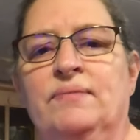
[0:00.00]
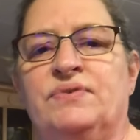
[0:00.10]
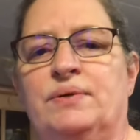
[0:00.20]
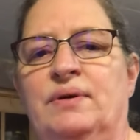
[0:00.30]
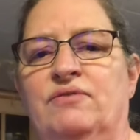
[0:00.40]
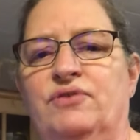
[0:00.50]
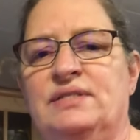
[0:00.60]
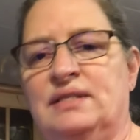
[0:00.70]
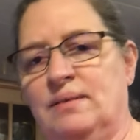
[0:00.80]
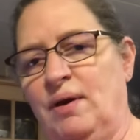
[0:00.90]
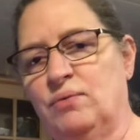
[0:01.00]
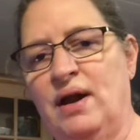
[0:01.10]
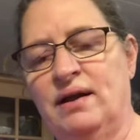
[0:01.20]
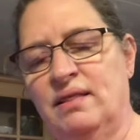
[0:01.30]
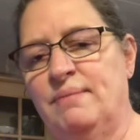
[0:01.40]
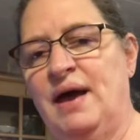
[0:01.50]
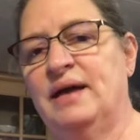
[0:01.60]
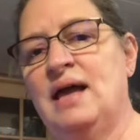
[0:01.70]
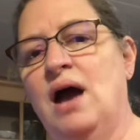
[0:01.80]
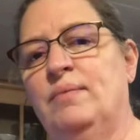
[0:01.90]
So when I'm freezing them, I write on the
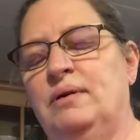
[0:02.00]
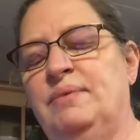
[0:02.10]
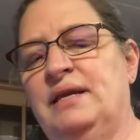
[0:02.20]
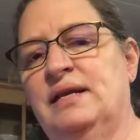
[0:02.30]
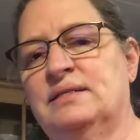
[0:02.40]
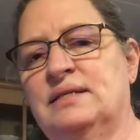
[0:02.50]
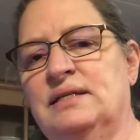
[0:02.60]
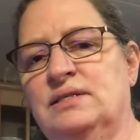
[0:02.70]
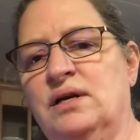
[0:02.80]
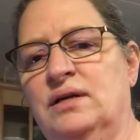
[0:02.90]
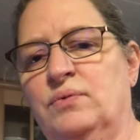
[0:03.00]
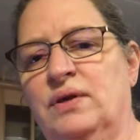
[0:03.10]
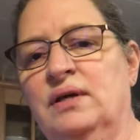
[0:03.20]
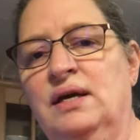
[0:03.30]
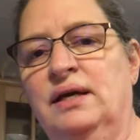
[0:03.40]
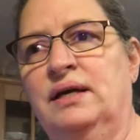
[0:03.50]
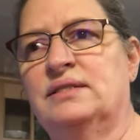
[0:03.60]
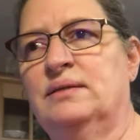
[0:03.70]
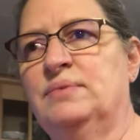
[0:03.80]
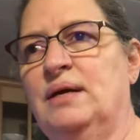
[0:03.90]
bag how many bananas I started with,
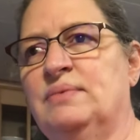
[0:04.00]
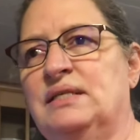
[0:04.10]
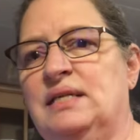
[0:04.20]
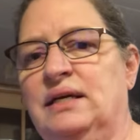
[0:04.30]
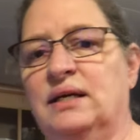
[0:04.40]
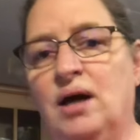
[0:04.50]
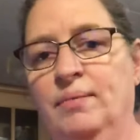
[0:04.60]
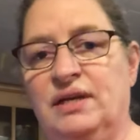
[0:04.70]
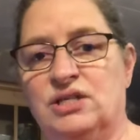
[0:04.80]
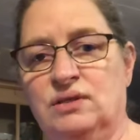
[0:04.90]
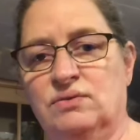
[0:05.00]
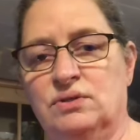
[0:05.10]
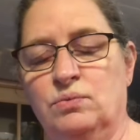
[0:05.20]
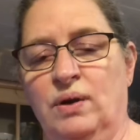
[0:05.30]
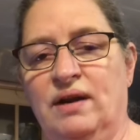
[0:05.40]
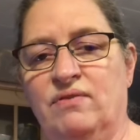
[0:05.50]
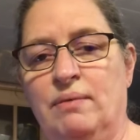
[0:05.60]
because sometimes I take a combination of whatever.